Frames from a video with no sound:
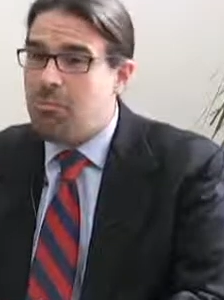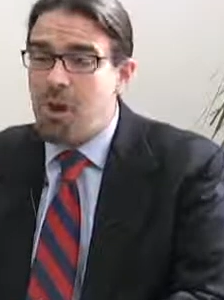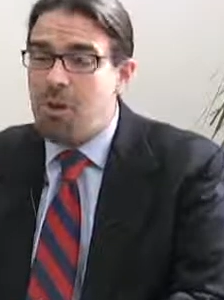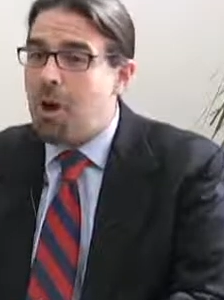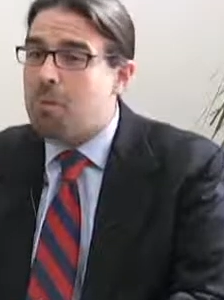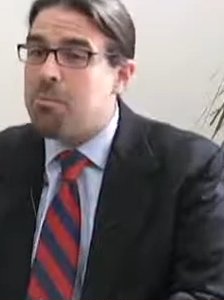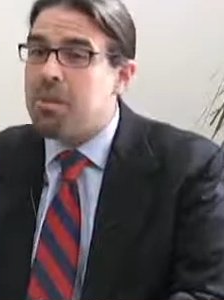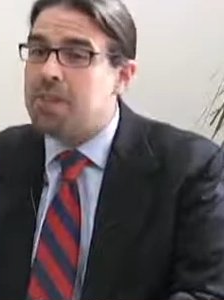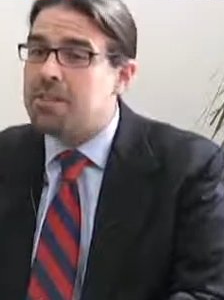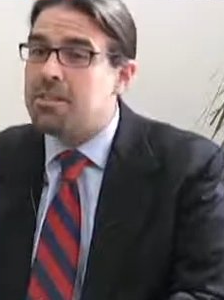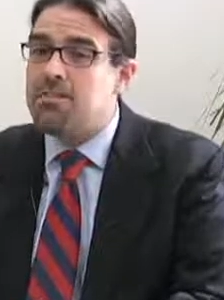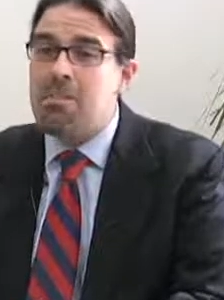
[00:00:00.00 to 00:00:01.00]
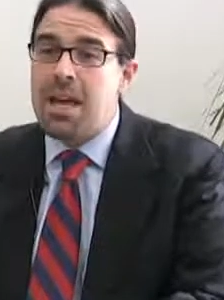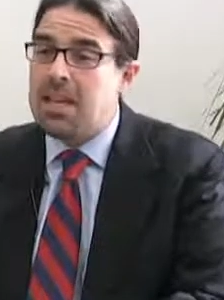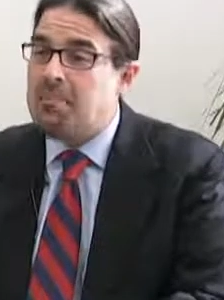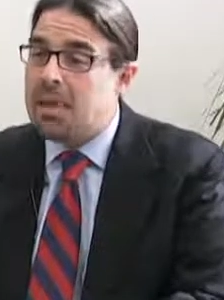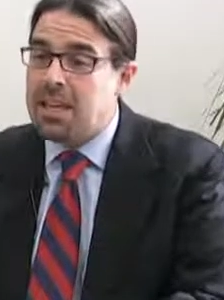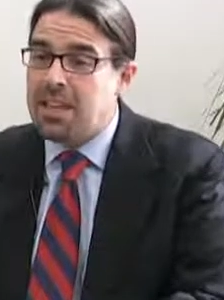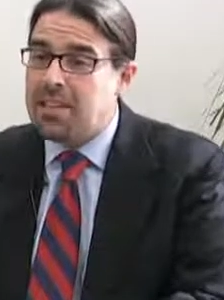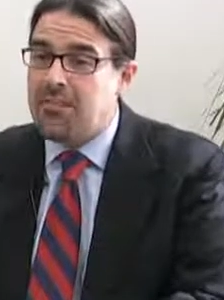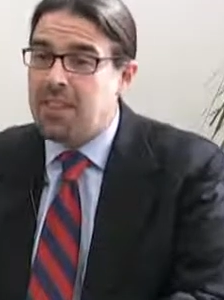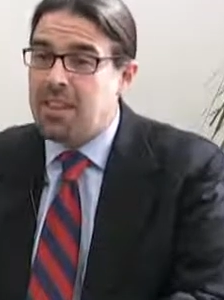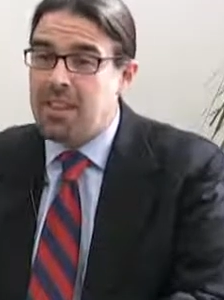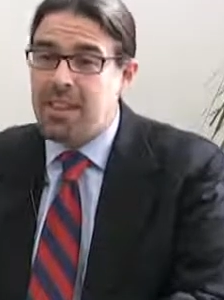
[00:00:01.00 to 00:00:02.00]
Our brain does many
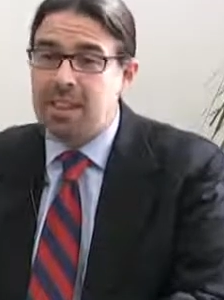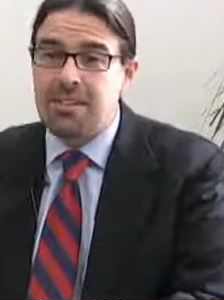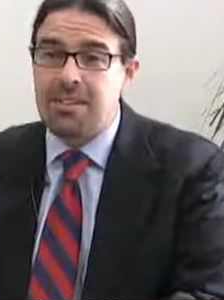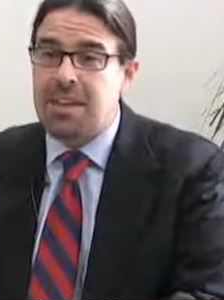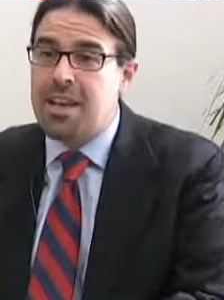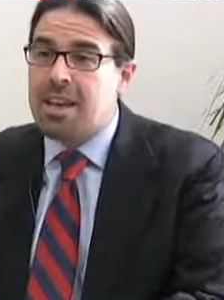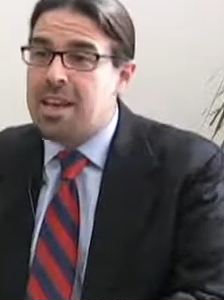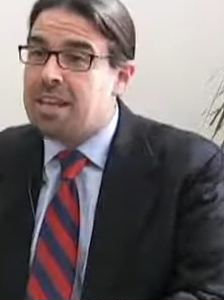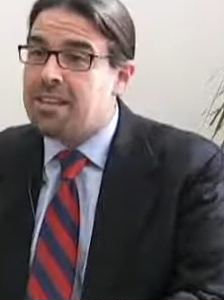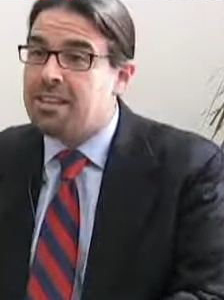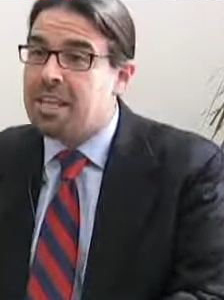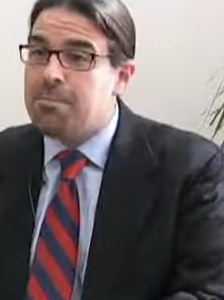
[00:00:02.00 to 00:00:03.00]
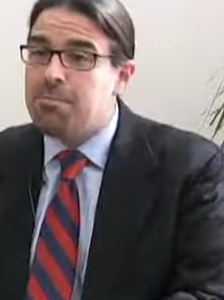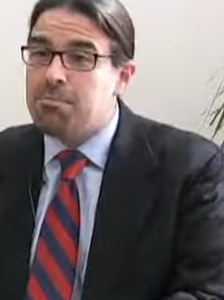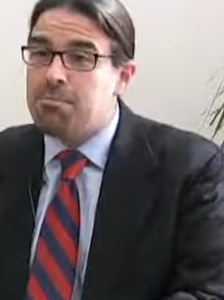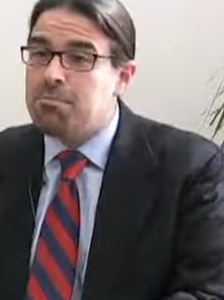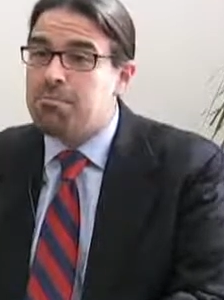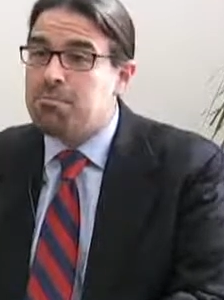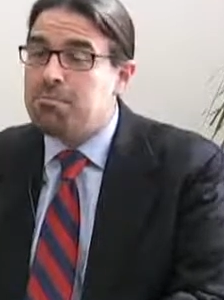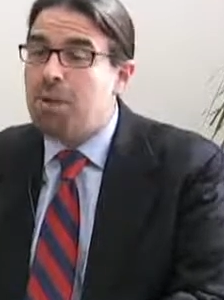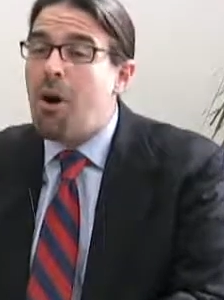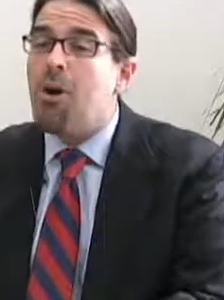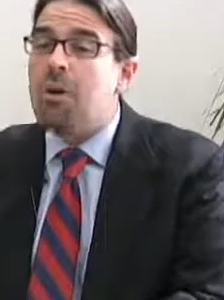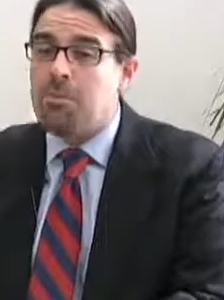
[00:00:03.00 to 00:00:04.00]
different things in the same
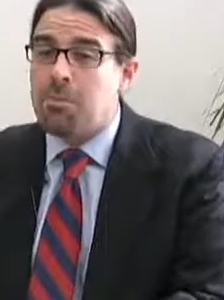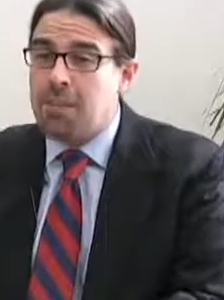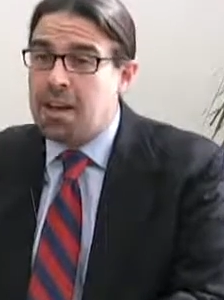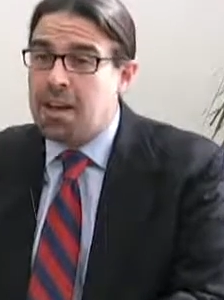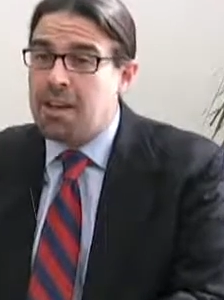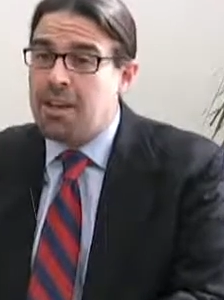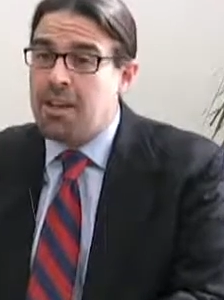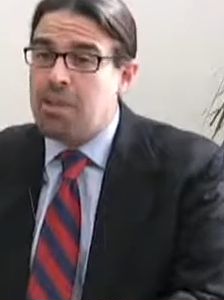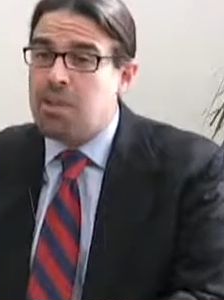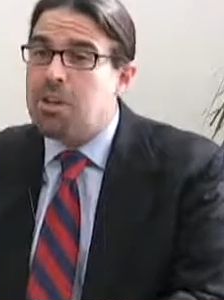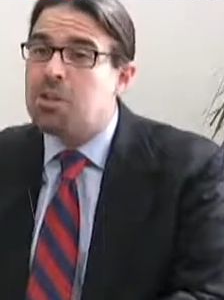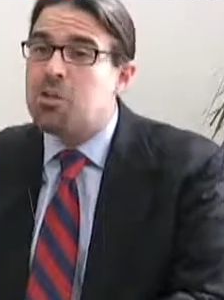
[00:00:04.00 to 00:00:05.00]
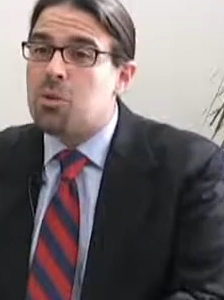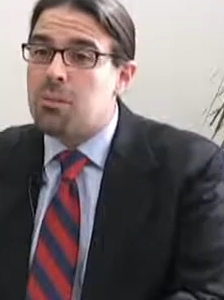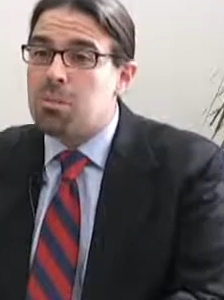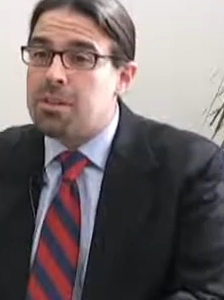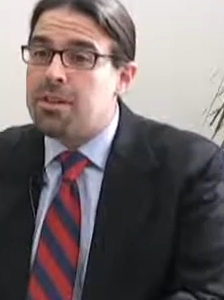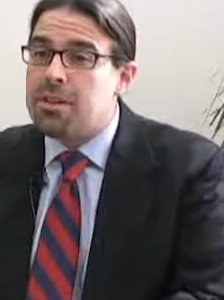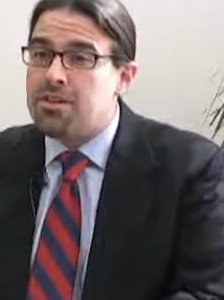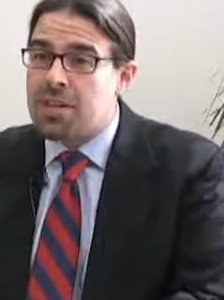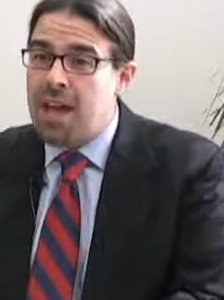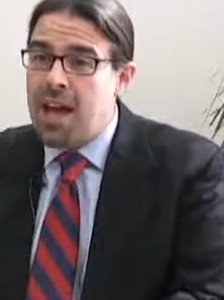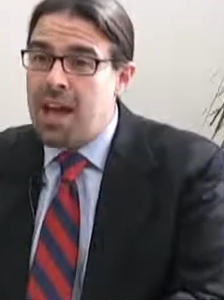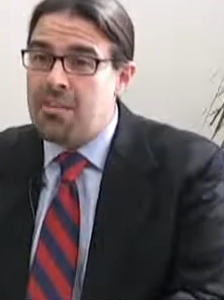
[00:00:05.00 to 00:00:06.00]
part of the brain within short periods of
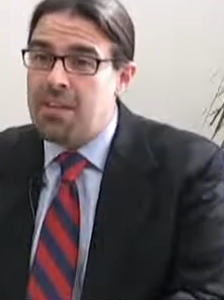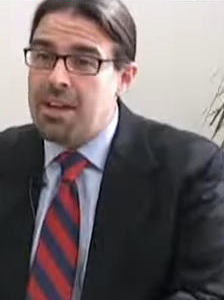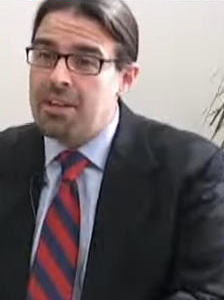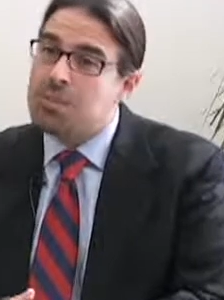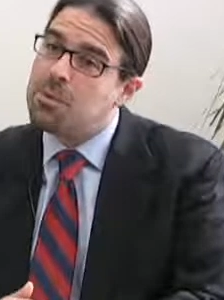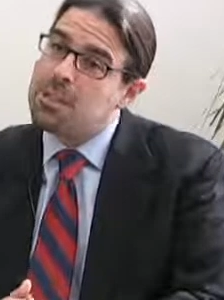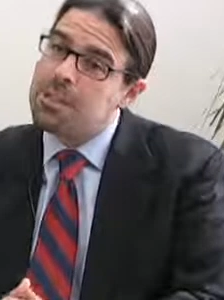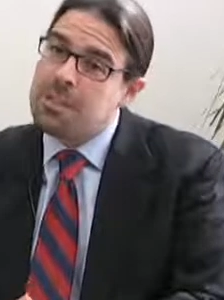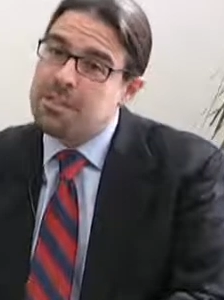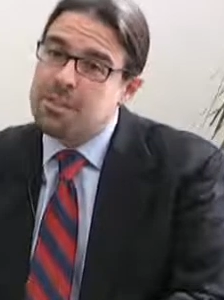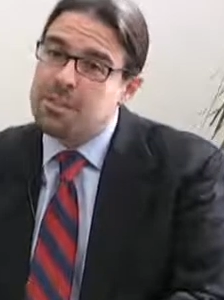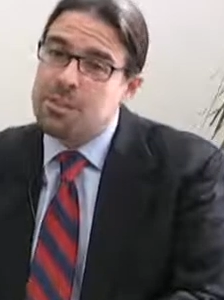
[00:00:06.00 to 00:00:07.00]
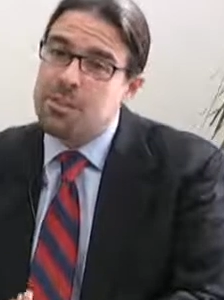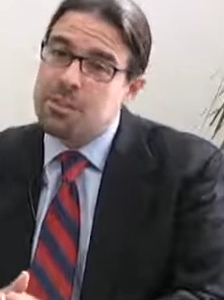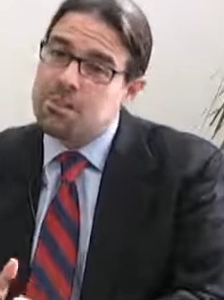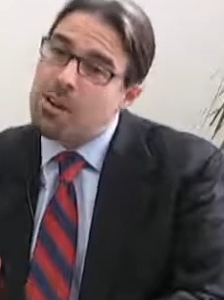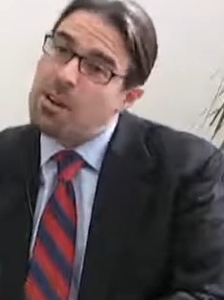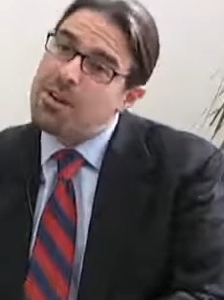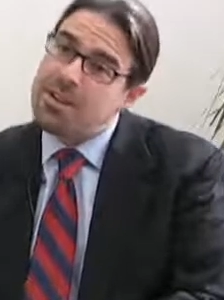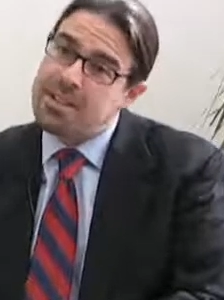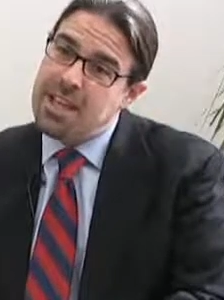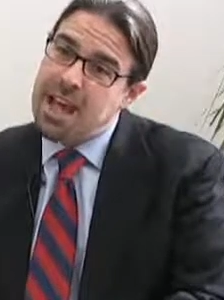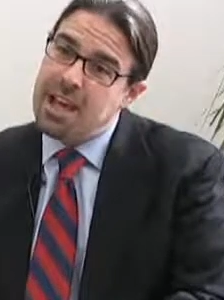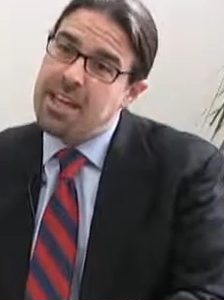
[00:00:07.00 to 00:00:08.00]
time. And so what this lets us do is parse
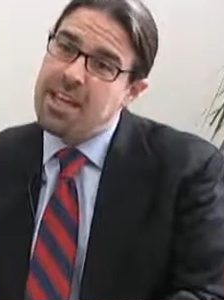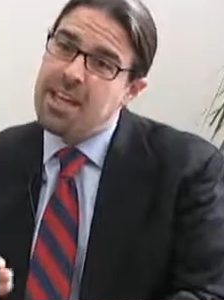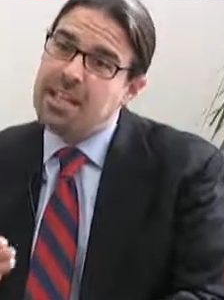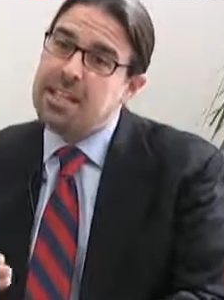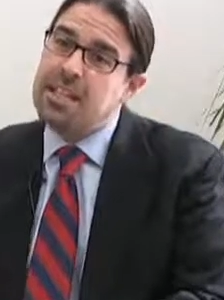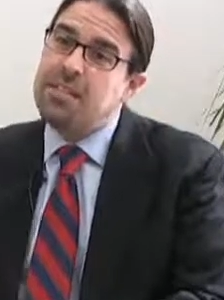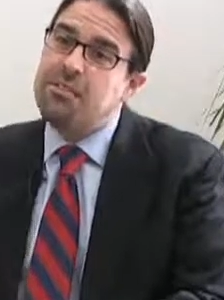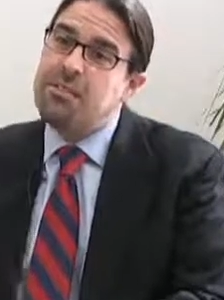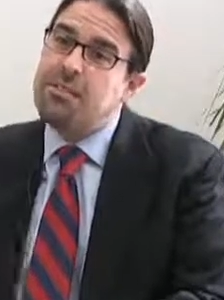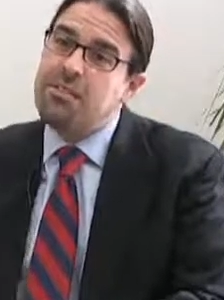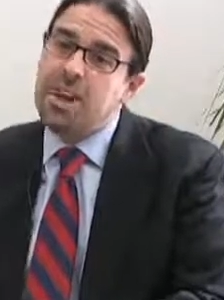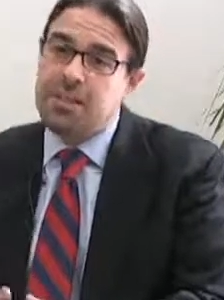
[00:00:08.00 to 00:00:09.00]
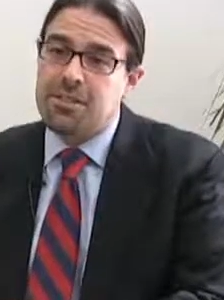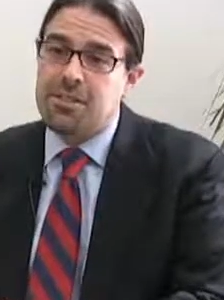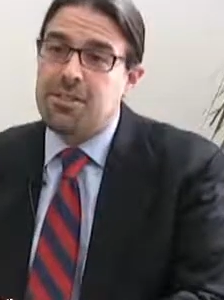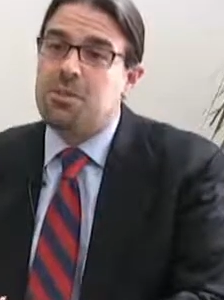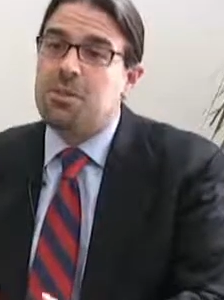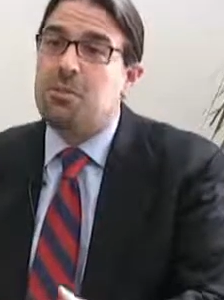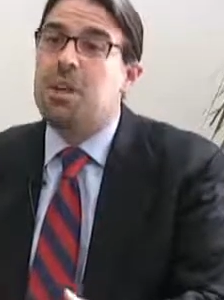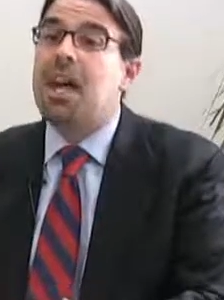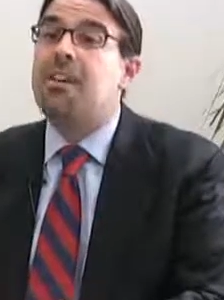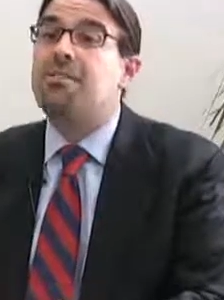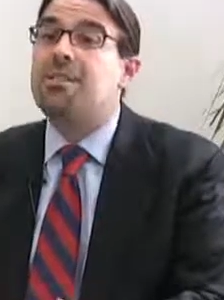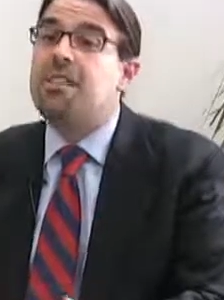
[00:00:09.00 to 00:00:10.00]
that into individual events. So when
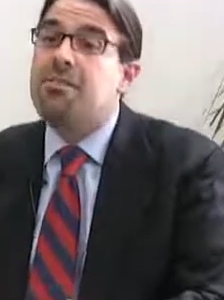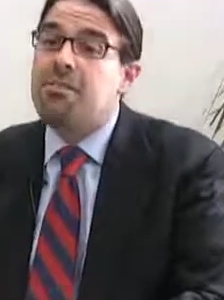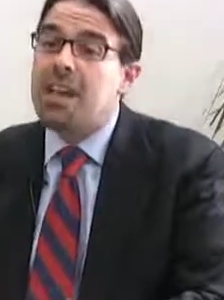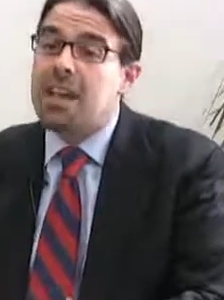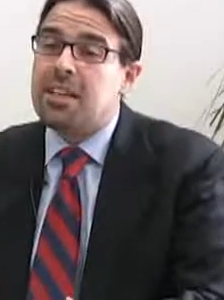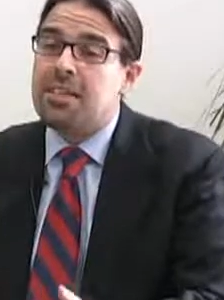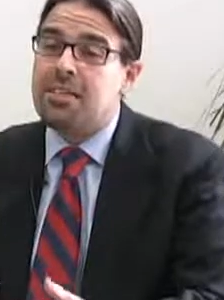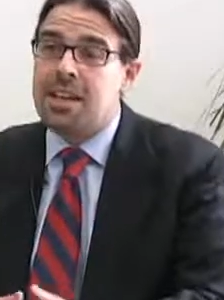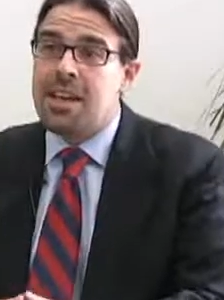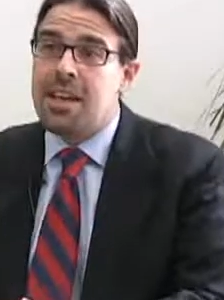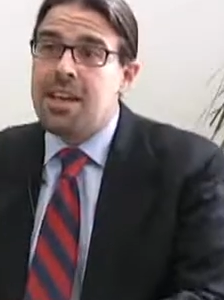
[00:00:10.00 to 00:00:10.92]
I see a face,